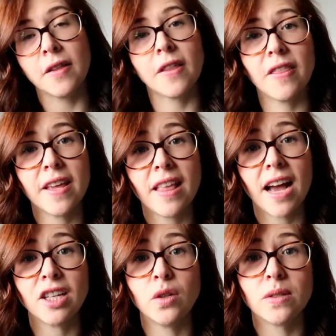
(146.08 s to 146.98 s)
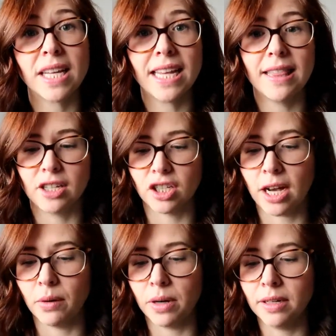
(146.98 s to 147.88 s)
The thing that I use in the
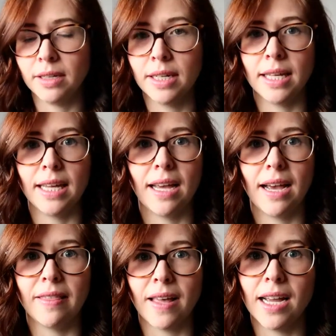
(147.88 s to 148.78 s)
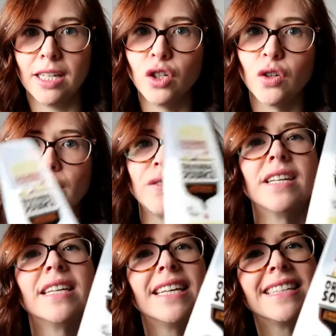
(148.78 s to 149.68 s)
shower that I love
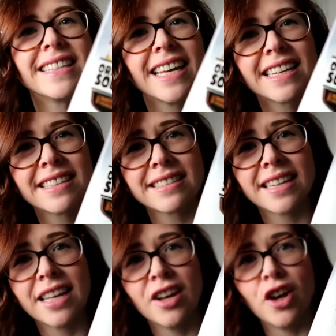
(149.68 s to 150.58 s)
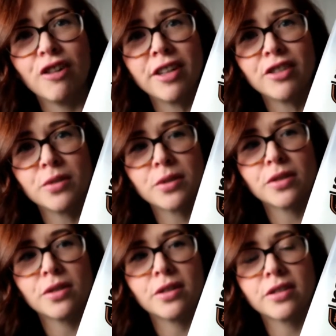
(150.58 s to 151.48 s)
is this Original
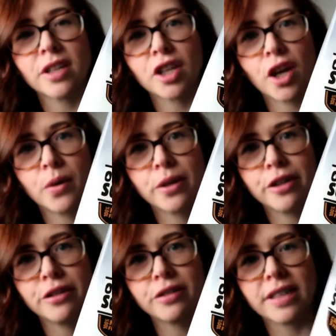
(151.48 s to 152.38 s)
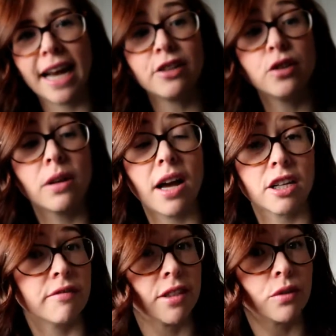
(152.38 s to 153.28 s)
Source Coconut. I do
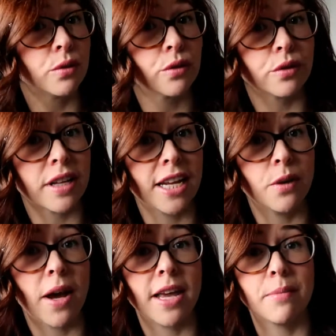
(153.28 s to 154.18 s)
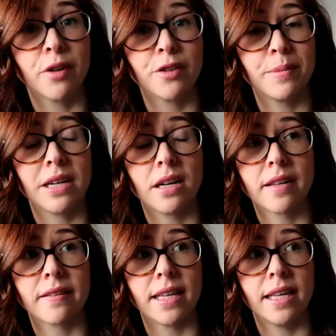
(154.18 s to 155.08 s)
like Original Source anyway, and my husband
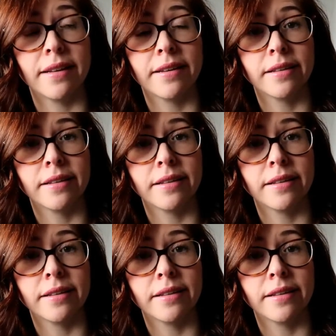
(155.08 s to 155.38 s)
likes the